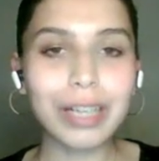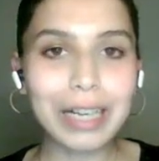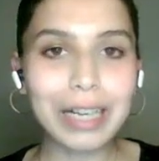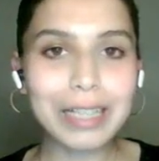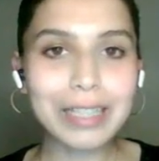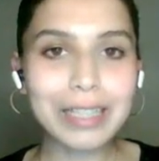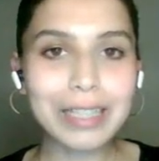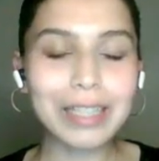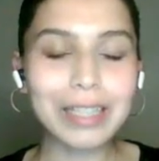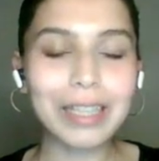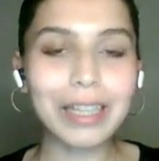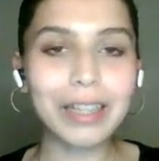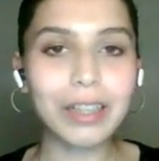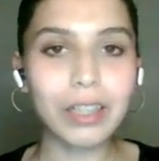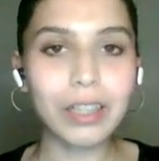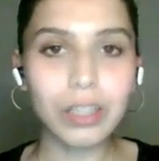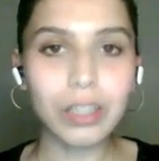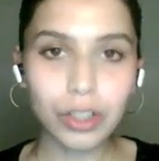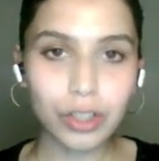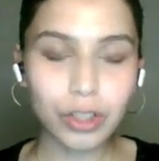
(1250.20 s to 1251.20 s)
acid in
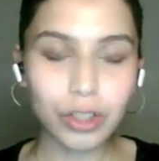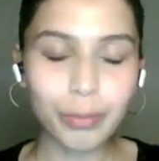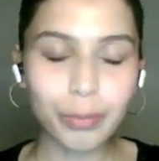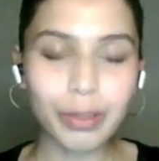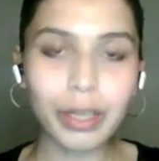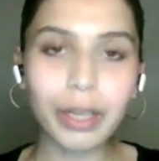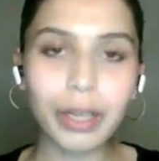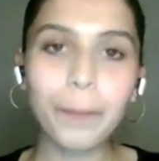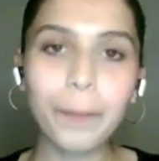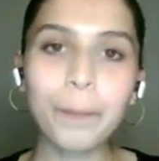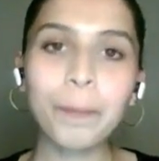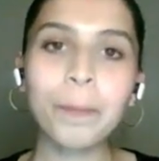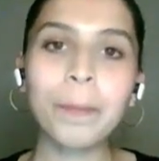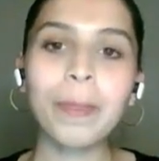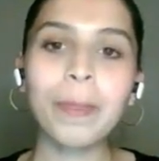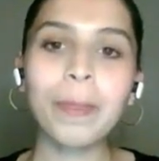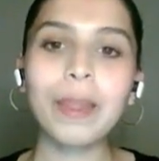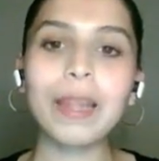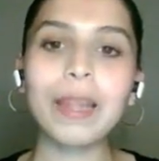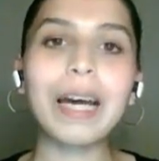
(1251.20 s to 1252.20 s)
the stomach.
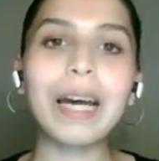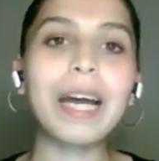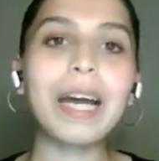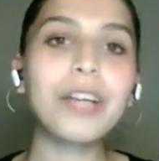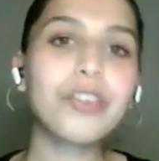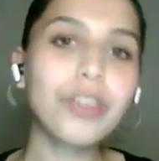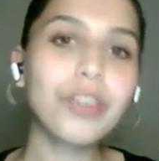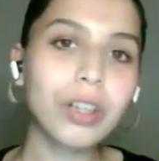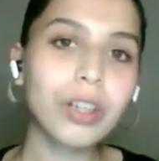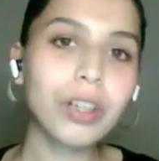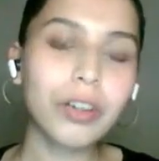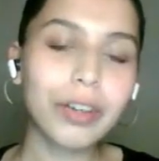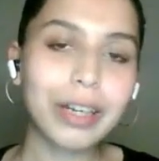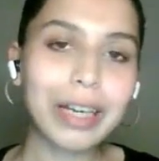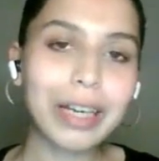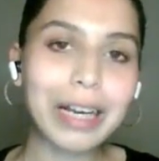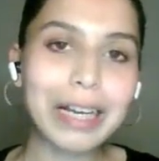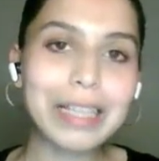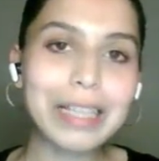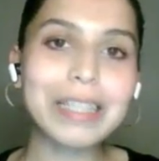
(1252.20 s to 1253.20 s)
The hydrochloric
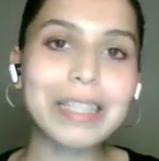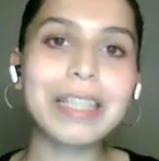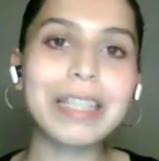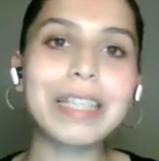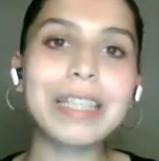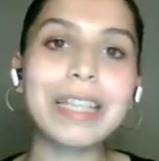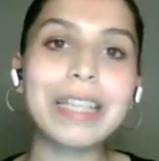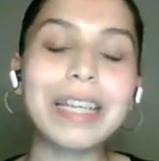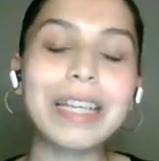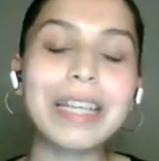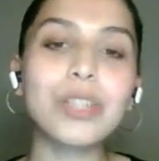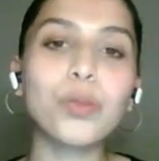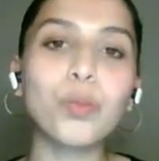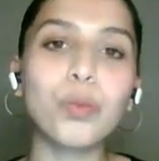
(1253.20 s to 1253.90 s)
acid is